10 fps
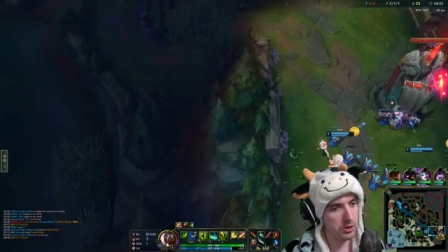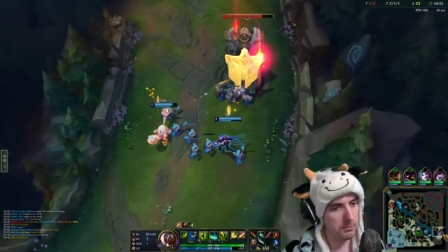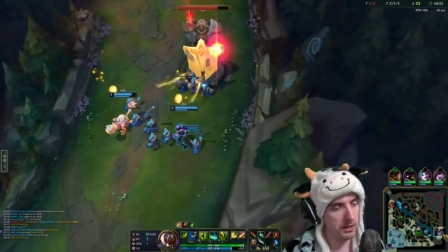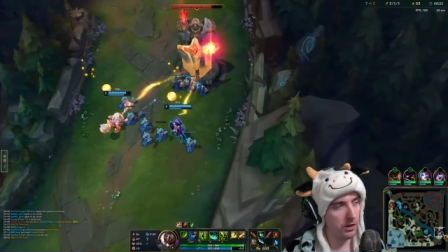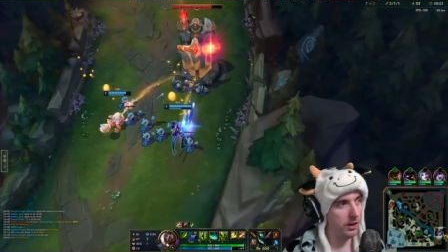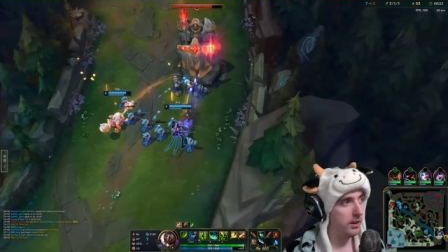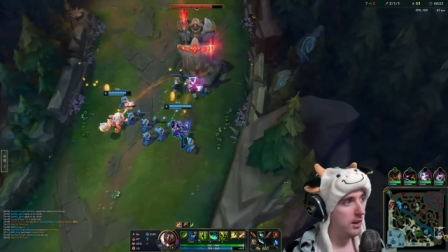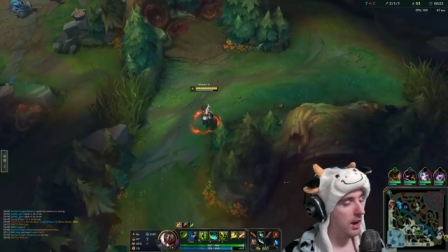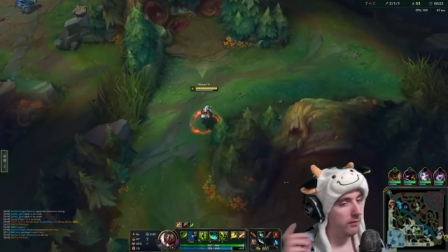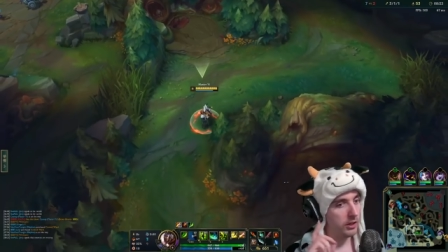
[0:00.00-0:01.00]
should be gone.
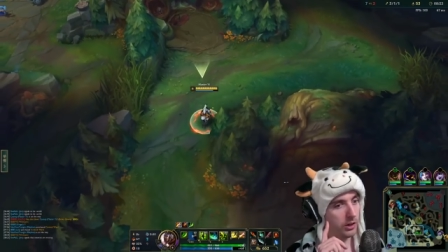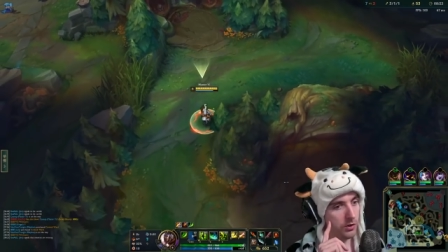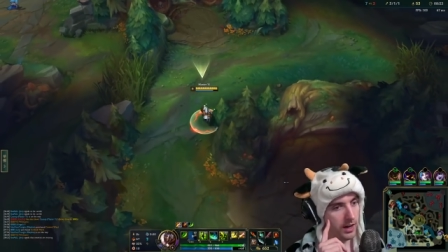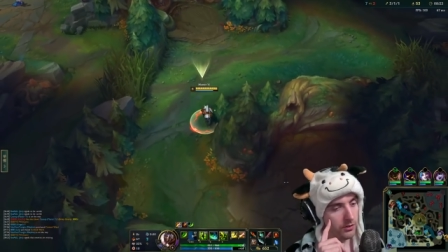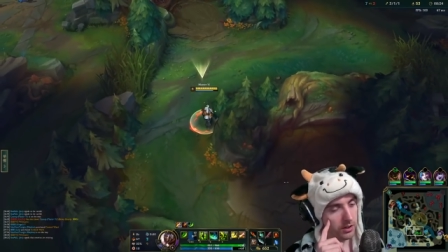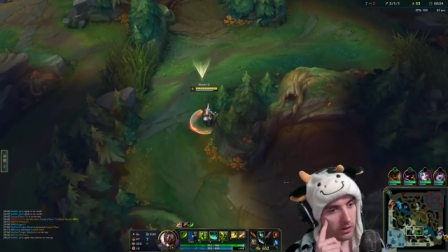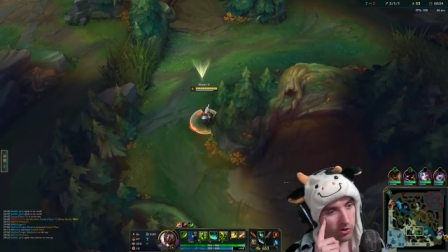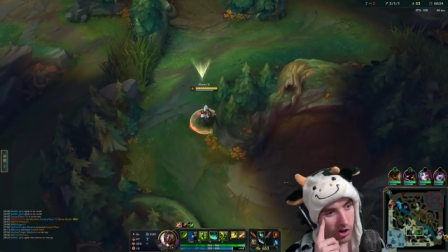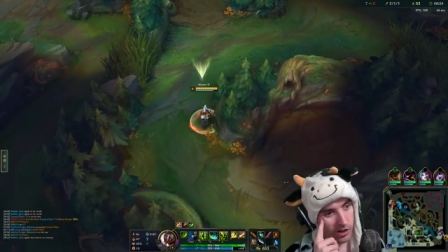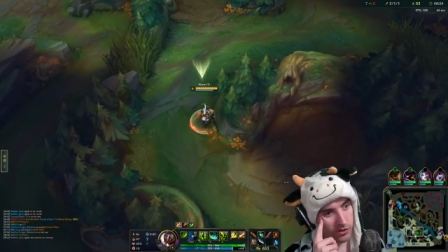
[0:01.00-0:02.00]
I'm going to go down to the
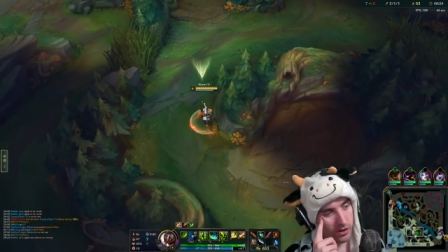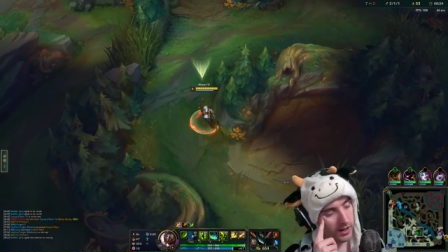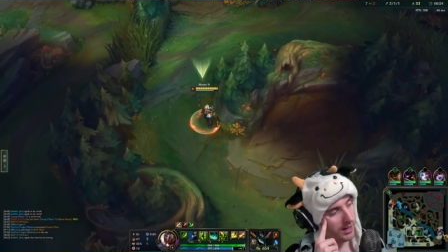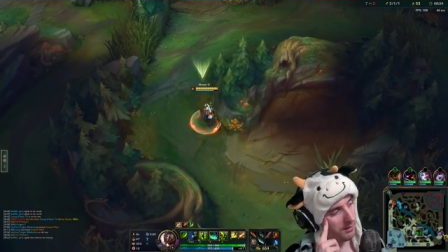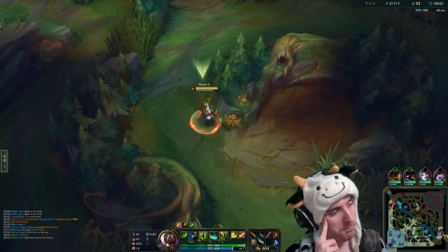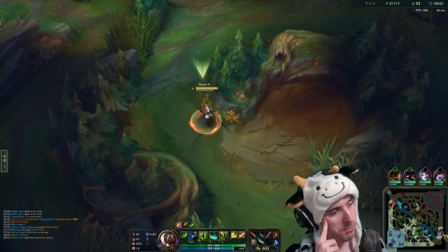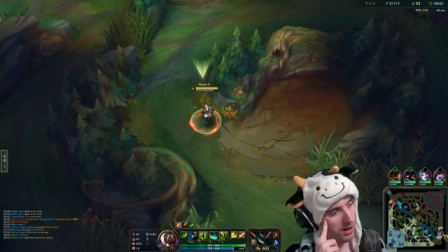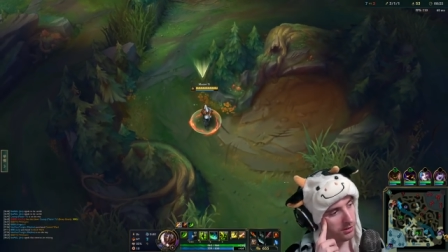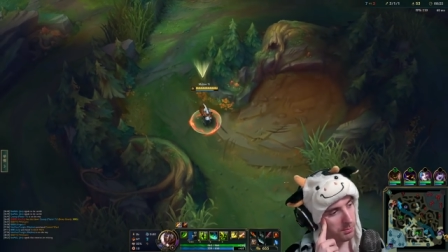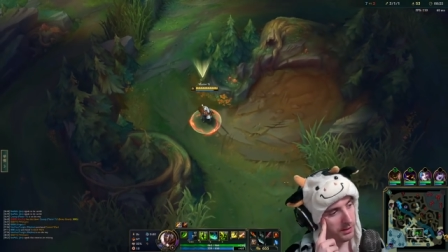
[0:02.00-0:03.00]
Krugs and then
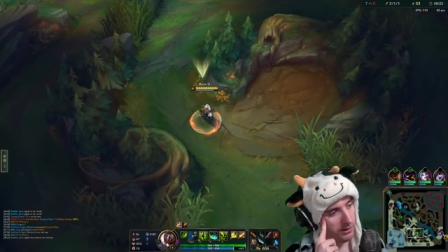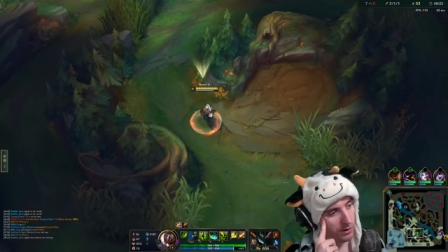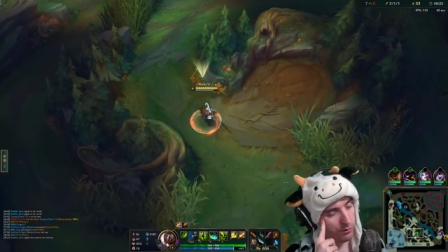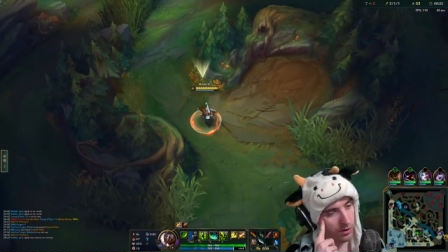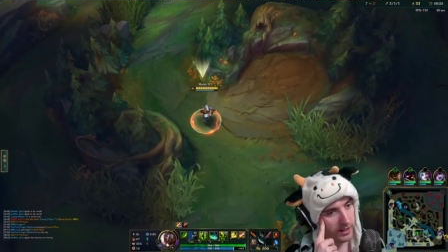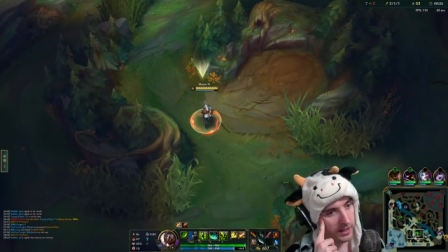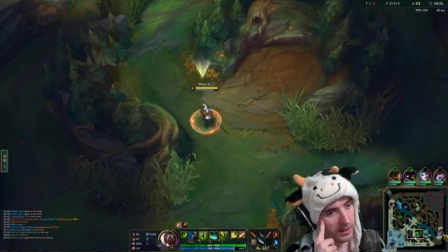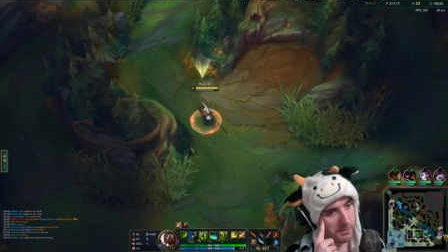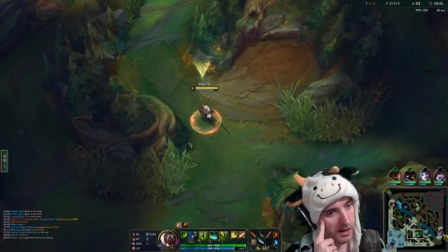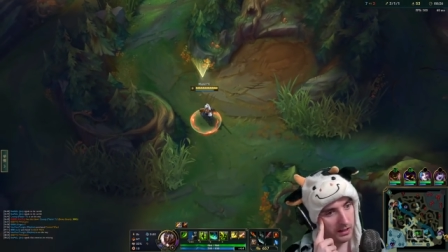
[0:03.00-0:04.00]
possibly look for a gank in
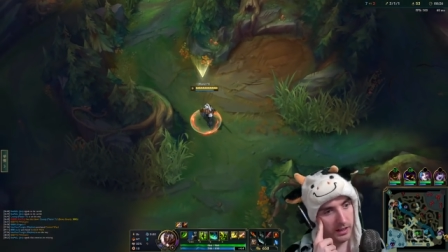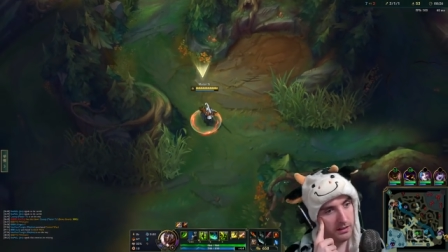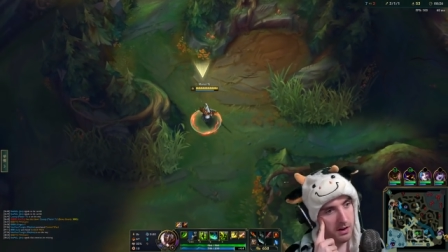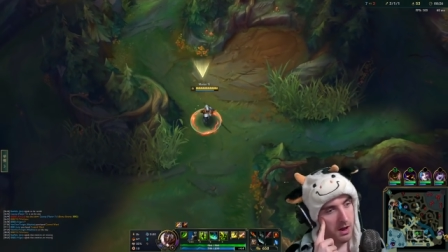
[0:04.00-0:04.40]
the bot lane.